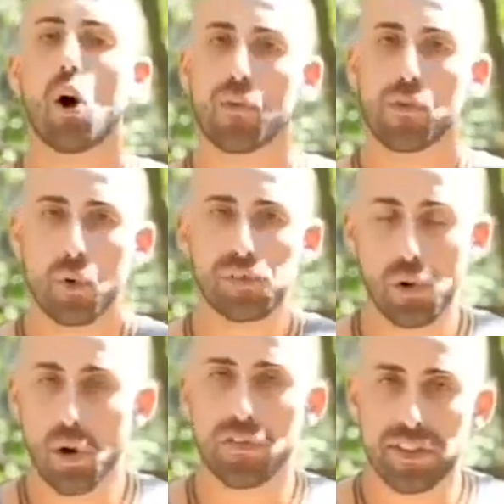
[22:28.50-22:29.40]
Of course,
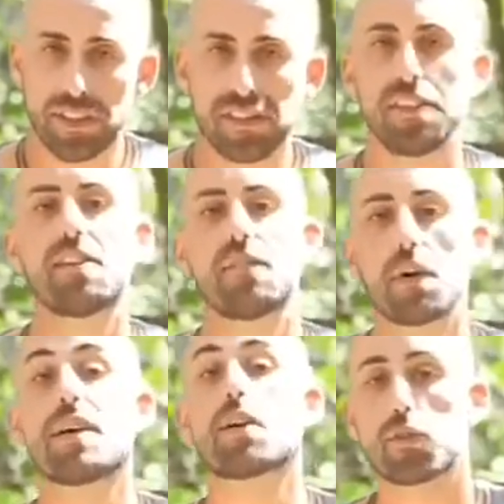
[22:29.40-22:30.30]
all of this is
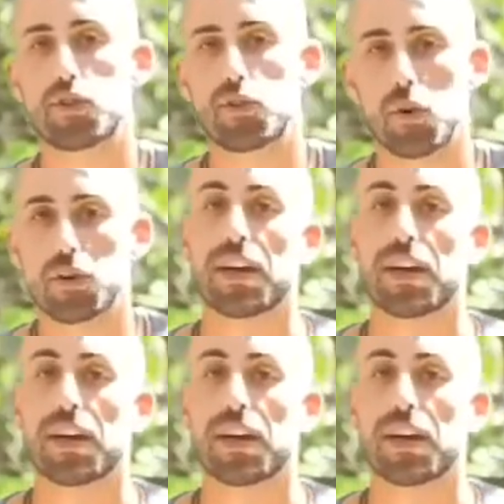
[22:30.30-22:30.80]
very controlled